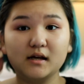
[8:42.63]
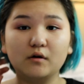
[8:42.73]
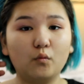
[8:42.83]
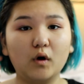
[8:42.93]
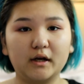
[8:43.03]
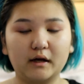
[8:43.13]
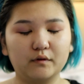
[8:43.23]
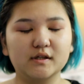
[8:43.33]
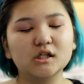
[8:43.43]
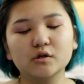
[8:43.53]
one, I
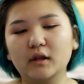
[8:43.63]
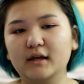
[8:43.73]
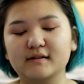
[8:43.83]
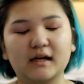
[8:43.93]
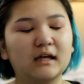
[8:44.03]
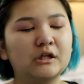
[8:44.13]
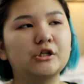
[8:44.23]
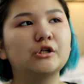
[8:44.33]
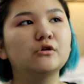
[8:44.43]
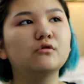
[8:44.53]
was too lazy, and
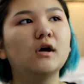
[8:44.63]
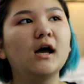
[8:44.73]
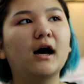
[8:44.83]
two,